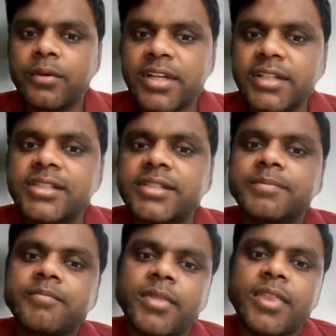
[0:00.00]
in
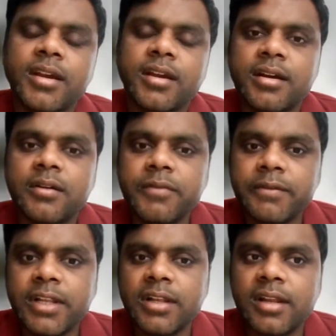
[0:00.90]
focus,
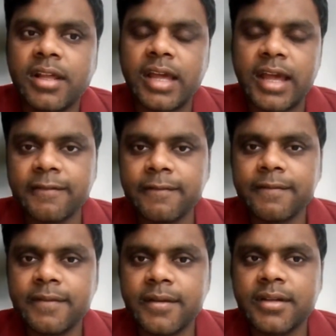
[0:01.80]
we will have
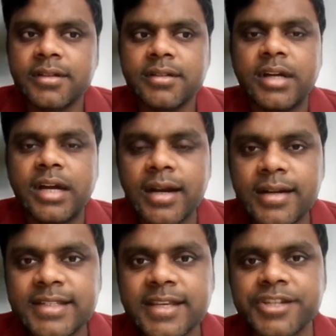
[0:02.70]
our
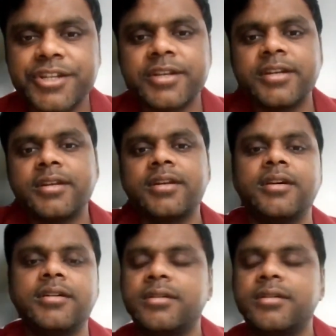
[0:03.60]
discussion